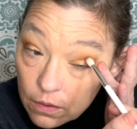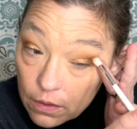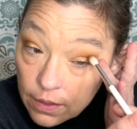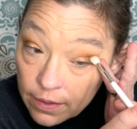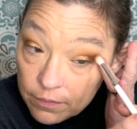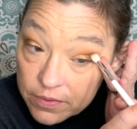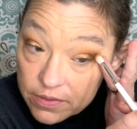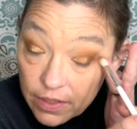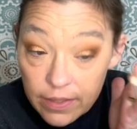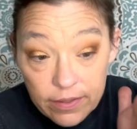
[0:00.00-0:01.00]
I was
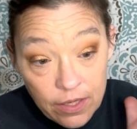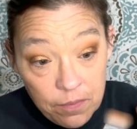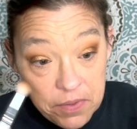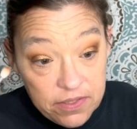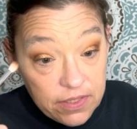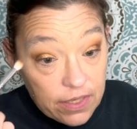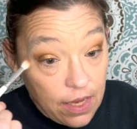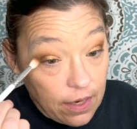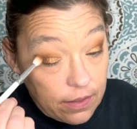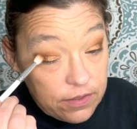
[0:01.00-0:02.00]
like, y'all must have
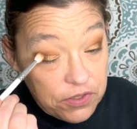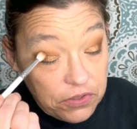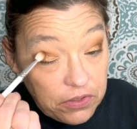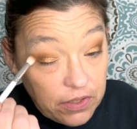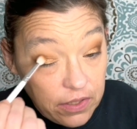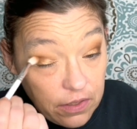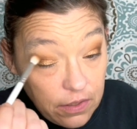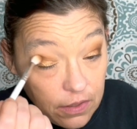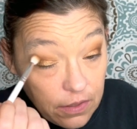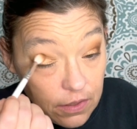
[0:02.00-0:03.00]
got a dud
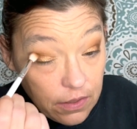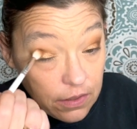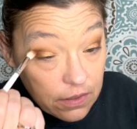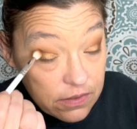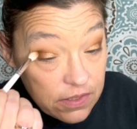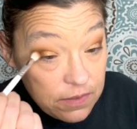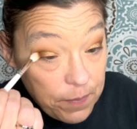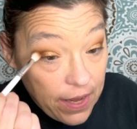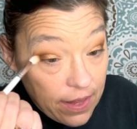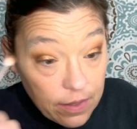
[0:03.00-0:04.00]
because this
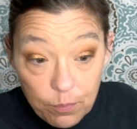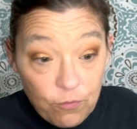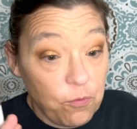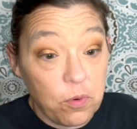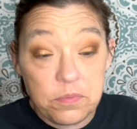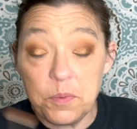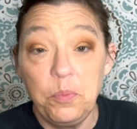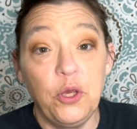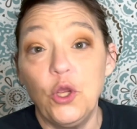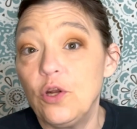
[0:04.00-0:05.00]
palette performs
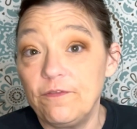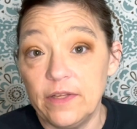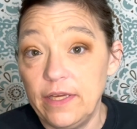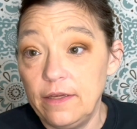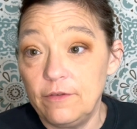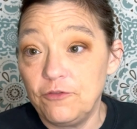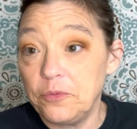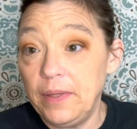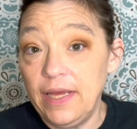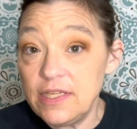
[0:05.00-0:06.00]
beautifully for
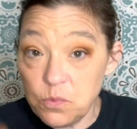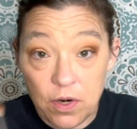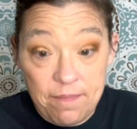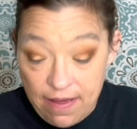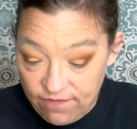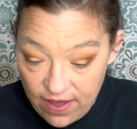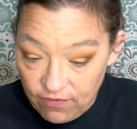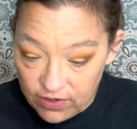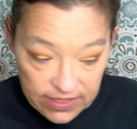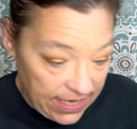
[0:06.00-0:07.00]
me. It's one of my favorites.